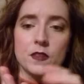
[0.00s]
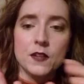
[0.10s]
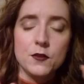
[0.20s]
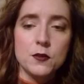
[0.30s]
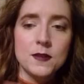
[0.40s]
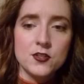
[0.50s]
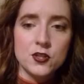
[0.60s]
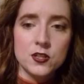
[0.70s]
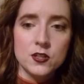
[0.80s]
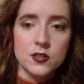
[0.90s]
if you
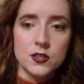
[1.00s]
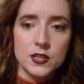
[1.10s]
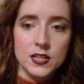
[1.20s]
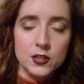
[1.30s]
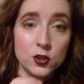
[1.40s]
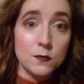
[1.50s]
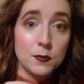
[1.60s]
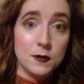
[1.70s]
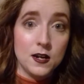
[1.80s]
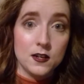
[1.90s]
imagine the cup
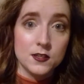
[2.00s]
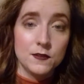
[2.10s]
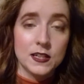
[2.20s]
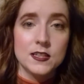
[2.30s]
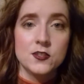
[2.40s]
part of like a